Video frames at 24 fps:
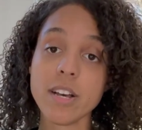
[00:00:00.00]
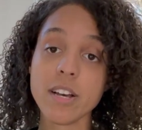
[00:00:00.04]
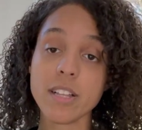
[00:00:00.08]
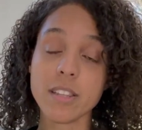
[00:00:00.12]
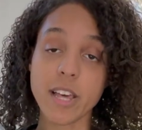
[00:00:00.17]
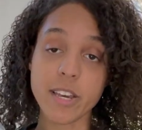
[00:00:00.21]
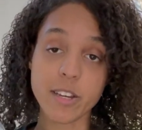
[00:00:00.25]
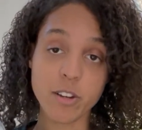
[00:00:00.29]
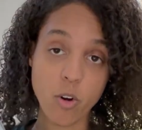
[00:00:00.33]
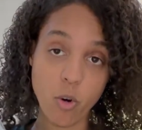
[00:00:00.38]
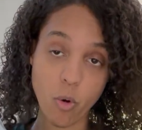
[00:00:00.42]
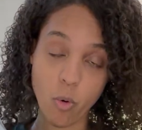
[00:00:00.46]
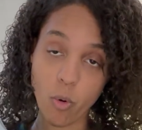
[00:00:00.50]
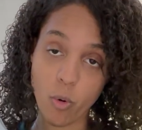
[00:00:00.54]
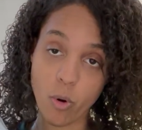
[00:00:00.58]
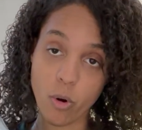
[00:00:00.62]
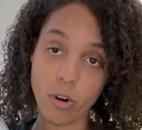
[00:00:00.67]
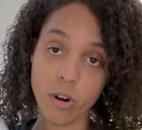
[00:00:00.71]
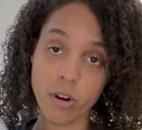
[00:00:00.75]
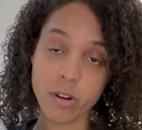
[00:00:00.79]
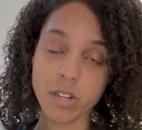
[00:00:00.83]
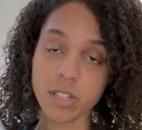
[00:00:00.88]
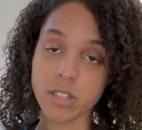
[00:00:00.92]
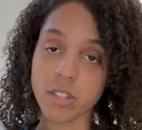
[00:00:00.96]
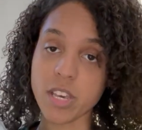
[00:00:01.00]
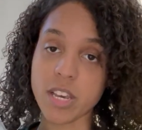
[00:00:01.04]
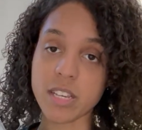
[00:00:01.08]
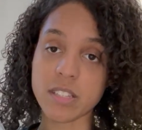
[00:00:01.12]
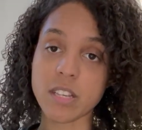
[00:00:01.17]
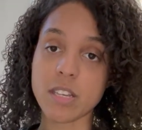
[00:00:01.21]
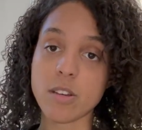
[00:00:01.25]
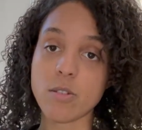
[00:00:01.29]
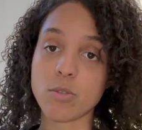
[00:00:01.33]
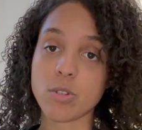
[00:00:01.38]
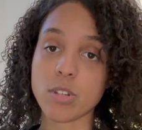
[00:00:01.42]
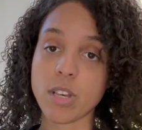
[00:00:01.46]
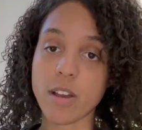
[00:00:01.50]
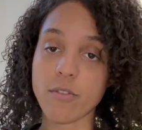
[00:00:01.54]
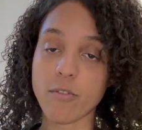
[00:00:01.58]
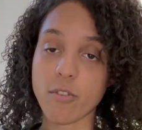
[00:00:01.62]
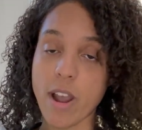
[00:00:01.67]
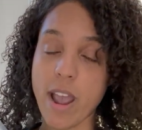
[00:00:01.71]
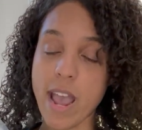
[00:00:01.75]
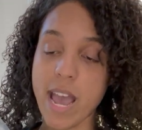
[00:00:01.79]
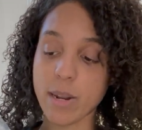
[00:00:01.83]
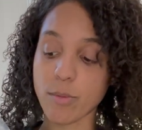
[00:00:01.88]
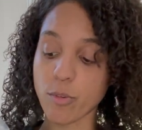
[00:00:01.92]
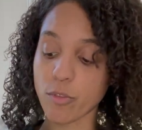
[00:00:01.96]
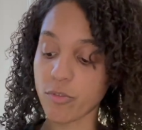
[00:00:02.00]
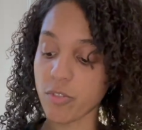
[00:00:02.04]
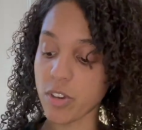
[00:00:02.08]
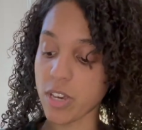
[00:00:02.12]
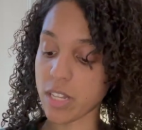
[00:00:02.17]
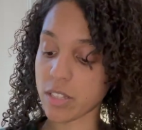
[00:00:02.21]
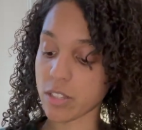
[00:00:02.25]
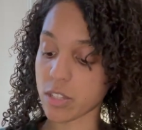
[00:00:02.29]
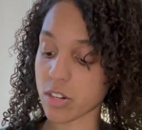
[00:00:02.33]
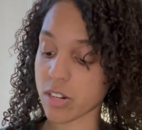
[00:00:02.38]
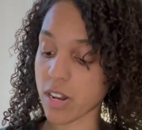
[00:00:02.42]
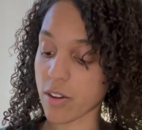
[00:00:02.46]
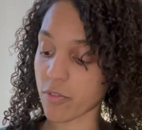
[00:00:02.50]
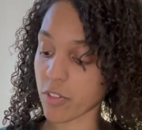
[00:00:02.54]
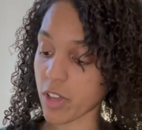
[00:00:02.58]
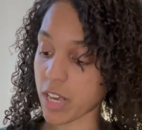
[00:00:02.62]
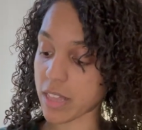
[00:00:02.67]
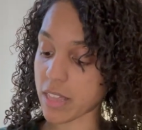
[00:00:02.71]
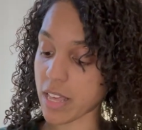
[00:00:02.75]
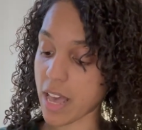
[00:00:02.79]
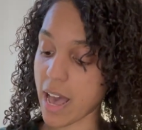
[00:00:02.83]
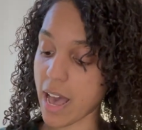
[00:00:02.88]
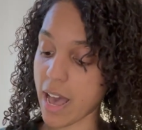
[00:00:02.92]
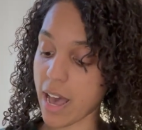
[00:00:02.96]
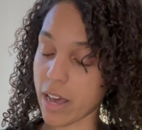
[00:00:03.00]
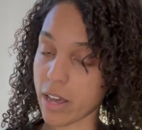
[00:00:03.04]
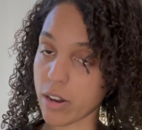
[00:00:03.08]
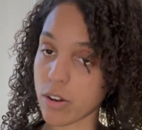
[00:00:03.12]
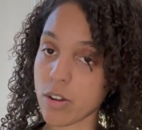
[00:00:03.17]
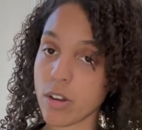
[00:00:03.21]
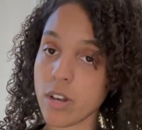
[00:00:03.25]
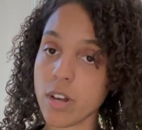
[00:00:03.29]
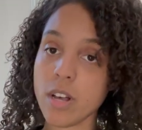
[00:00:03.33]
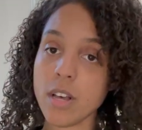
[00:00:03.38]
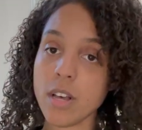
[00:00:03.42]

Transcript: like corn and things they use like for animal feed and stuff like that.